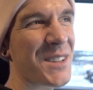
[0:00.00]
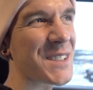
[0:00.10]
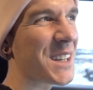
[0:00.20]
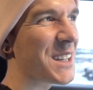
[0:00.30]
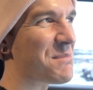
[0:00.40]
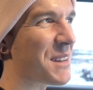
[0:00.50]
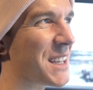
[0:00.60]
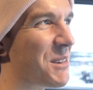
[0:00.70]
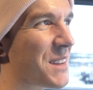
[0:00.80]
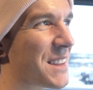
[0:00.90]
It was good, but
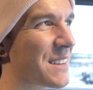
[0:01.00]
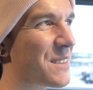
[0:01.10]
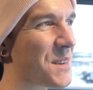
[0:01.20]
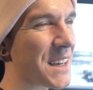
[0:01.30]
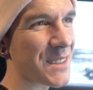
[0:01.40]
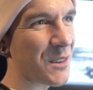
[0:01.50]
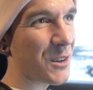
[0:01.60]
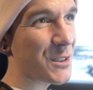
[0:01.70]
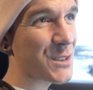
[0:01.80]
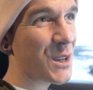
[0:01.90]
the only thing for me is I've
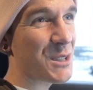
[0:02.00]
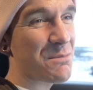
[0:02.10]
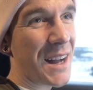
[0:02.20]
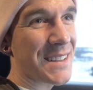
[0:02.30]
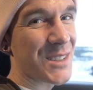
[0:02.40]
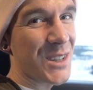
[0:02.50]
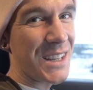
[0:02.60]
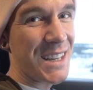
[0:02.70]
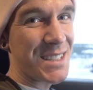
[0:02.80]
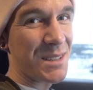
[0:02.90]
got such bad
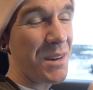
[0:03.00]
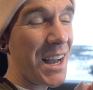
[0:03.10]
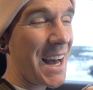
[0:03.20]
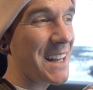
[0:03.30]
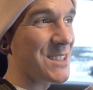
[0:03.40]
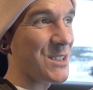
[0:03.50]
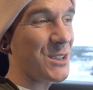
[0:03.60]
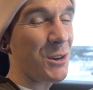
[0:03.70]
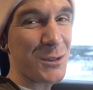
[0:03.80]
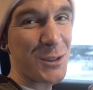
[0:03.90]
circulation, my hands
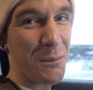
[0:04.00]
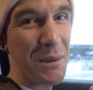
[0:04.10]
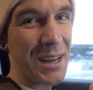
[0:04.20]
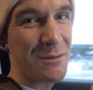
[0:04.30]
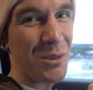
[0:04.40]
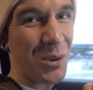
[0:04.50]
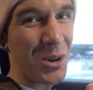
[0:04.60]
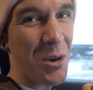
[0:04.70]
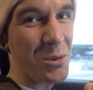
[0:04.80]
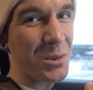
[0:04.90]
just go so painful and
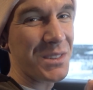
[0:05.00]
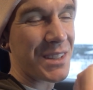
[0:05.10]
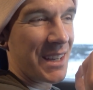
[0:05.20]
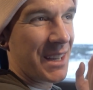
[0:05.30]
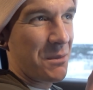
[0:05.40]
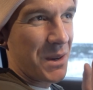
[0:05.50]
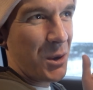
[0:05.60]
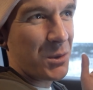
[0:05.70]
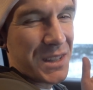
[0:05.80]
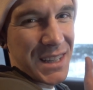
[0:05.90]
cold. Yeah. When you're
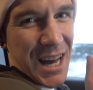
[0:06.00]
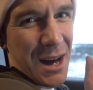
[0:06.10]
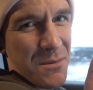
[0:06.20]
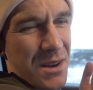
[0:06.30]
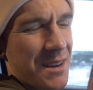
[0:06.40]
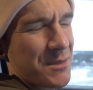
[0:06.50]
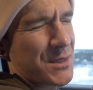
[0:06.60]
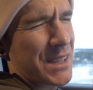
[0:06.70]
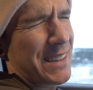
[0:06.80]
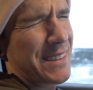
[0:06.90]
holding the camera, I'm
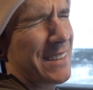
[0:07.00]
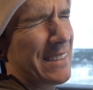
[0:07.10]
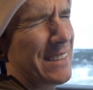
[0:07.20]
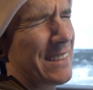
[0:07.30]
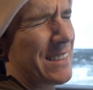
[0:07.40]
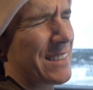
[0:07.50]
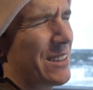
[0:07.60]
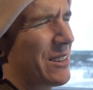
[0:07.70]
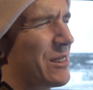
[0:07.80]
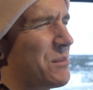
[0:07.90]
just like, oh, it's
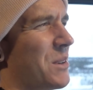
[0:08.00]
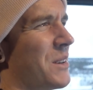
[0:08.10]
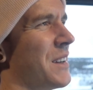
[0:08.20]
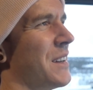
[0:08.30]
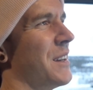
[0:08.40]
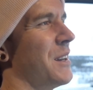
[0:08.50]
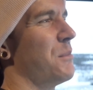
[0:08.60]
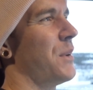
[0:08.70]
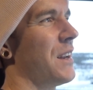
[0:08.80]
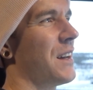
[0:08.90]
horrible.
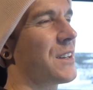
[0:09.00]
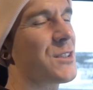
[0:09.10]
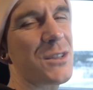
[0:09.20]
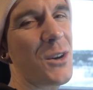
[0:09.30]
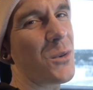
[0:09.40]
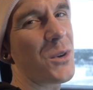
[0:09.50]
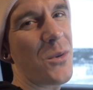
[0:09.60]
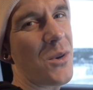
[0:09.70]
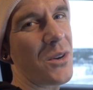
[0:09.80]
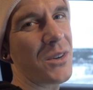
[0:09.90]
But like, so
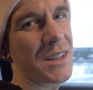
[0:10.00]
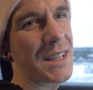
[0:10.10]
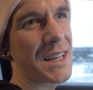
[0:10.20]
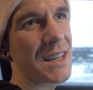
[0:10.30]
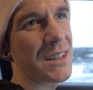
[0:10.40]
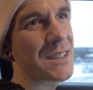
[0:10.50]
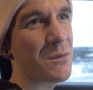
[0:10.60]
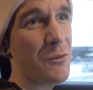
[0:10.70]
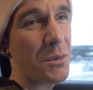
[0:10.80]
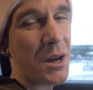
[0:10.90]
cool. And they, like,
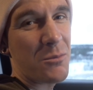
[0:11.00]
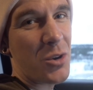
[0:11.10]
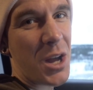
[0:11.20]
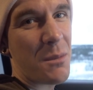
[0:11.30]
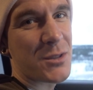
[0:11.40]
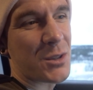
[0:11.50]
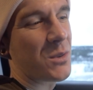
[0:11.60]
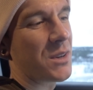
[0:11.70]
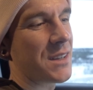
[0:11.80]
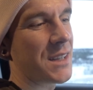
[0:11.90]
some of them come right up to you,
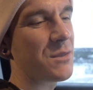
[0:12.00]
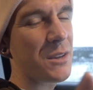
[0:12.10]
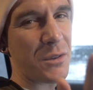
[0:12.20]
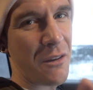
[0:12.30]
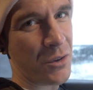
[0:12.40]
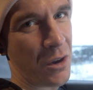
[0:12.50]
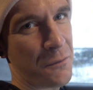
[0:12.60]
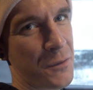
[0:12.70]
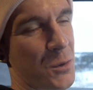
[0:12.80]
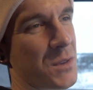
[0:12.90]
and even if you haven't got
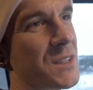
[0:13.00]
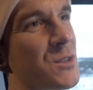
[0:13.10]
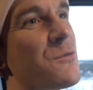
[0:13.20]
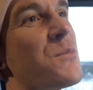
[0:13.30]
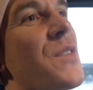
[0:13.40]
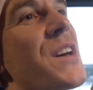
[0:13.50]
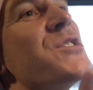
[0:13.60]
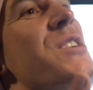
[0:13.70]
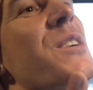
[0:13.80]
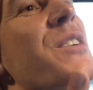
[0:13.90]
food, they sort of put their
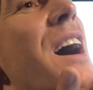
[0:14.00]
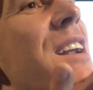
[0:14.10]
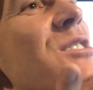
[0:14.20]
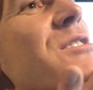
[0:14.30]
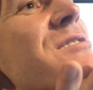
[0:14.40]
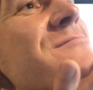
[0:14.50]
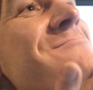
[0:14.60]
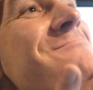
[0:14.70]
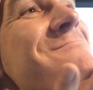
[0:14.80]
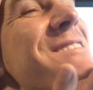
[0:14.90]
chin on your hand like this.
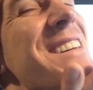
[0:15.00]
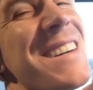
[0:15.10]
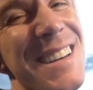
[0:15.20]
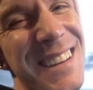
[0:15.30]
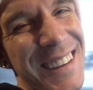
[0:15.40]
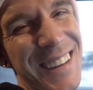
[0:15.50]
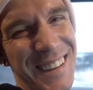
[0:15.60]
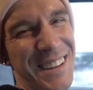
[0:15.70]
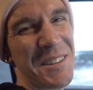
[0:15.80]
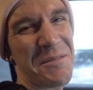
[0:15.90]

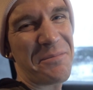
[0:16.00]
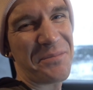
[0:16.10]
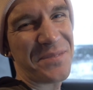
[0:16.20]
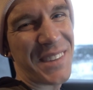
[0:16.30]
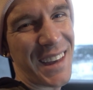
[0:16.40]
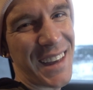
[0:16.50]
Where's my food?